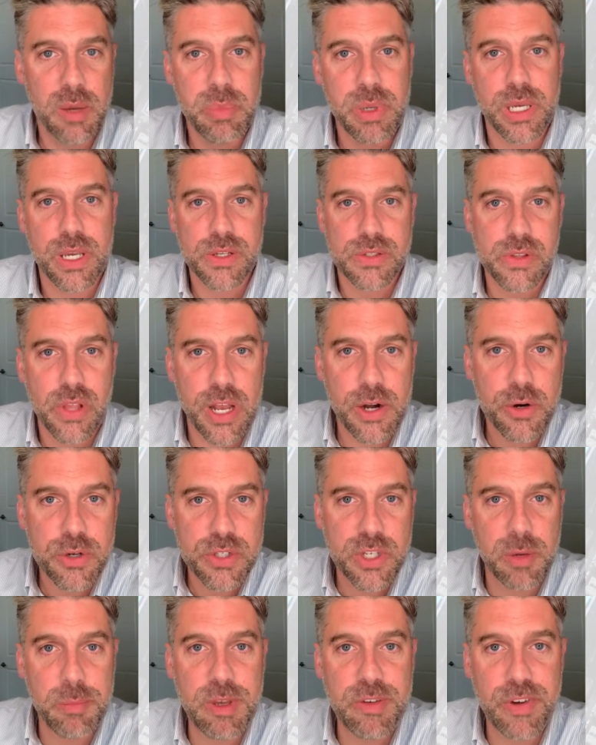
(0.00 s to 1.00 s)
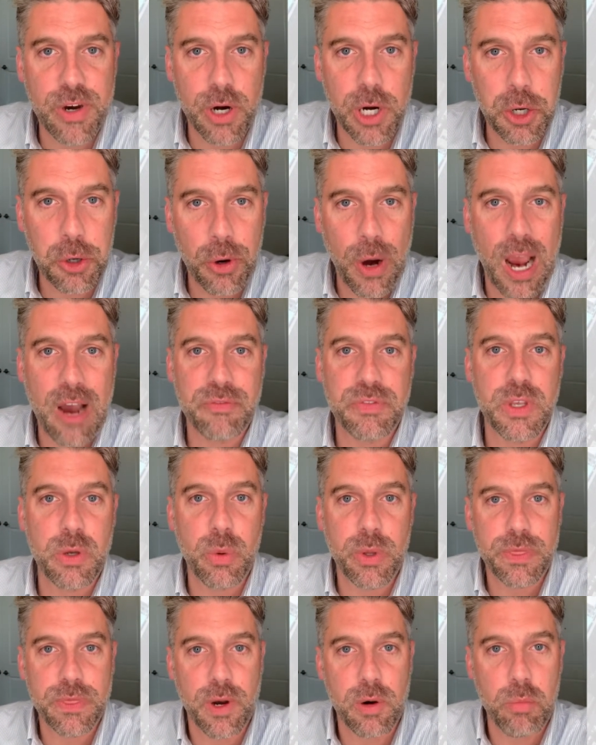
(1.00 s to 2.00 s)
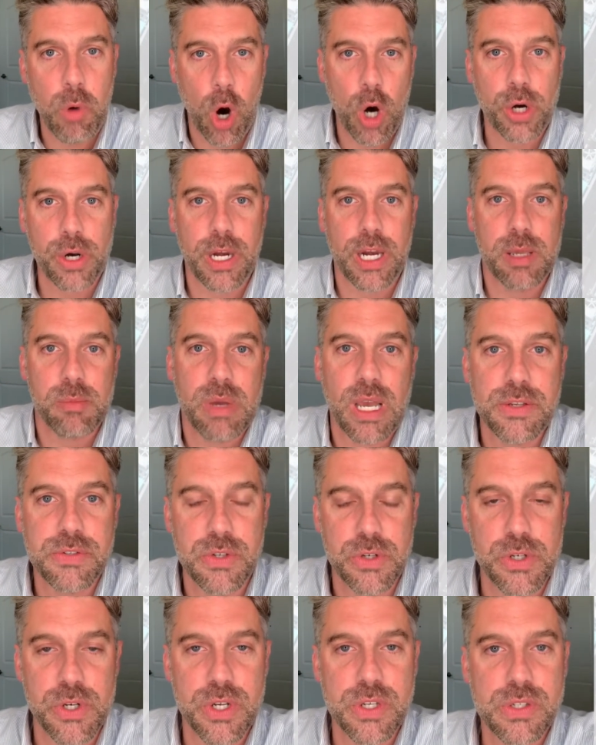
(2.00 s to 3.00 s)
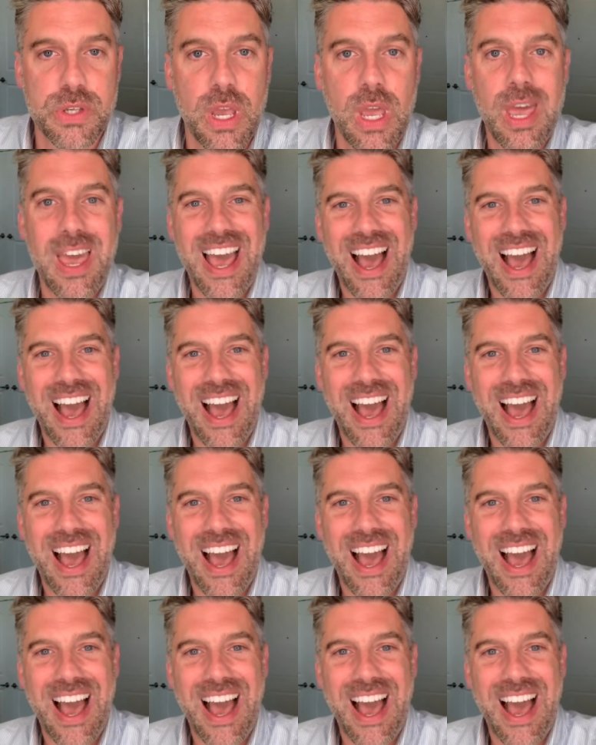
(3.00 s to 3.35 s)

because lenders can be very crafty with their marketing messages,